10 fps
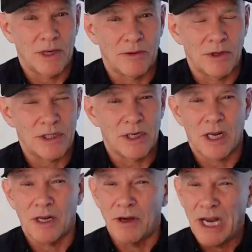one at the
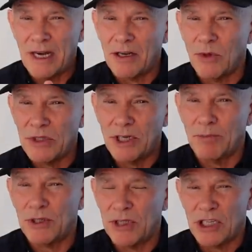restart, Lando was in a
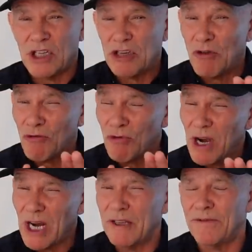position to
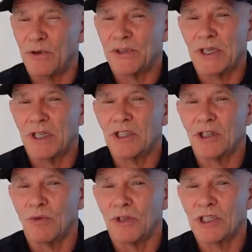really force the
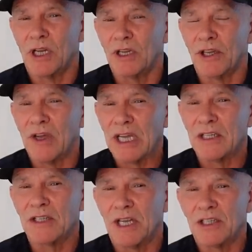issue with Charles going
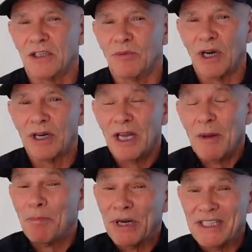into that turn one,
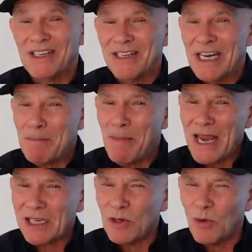but he didn't. He
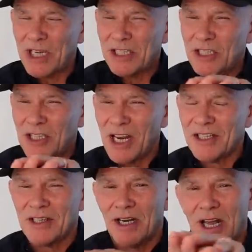backed away
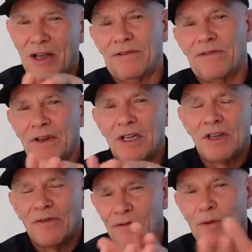just enough
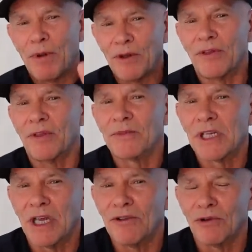for both of them to
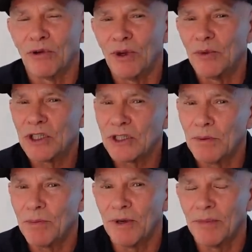get through. It was a
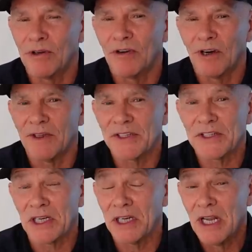superb bit of driving, as I
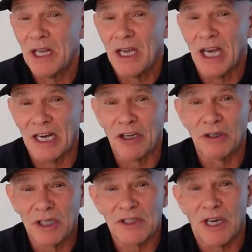say, and a
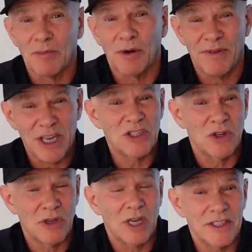good example of how
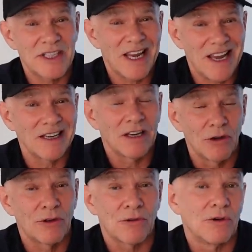two cars can
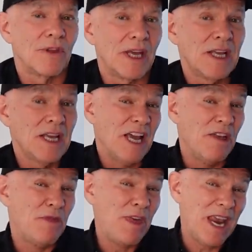go through there.
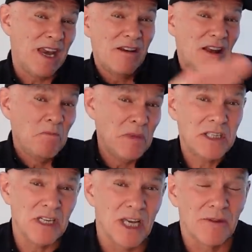And then,
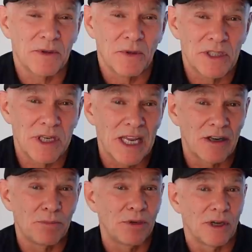immediately afterwards,
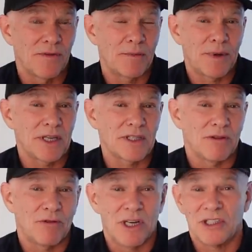Lando pulled off the pass of
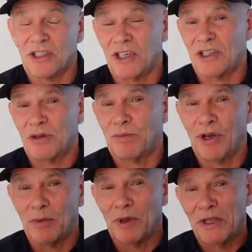the race, just
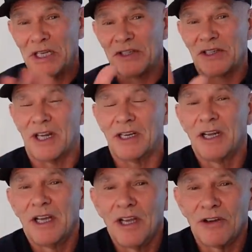superb on the
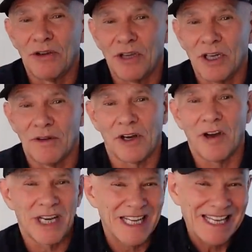inside through the Curva
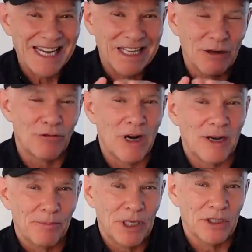Grande, getting a
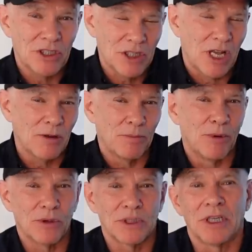run because Charles
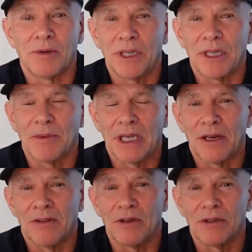balked a little bit coming
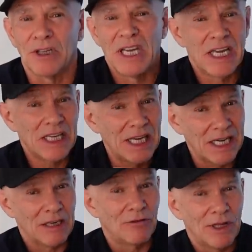out of the corner,
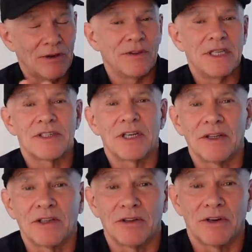getting a run on the
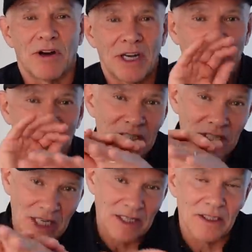inside at Curva Grande and then
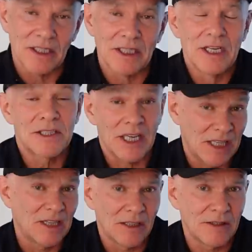taking the,
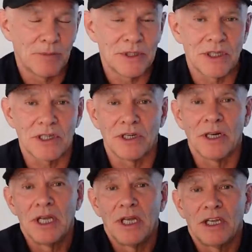taking the, the
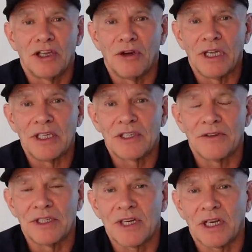position going into
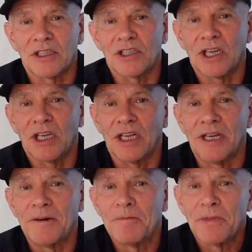the second
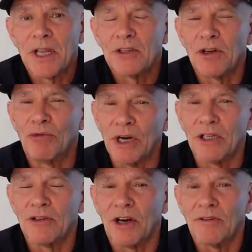chicane. So really
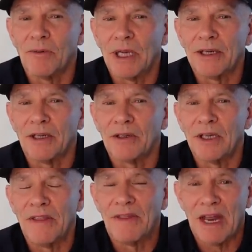good drive from Lando in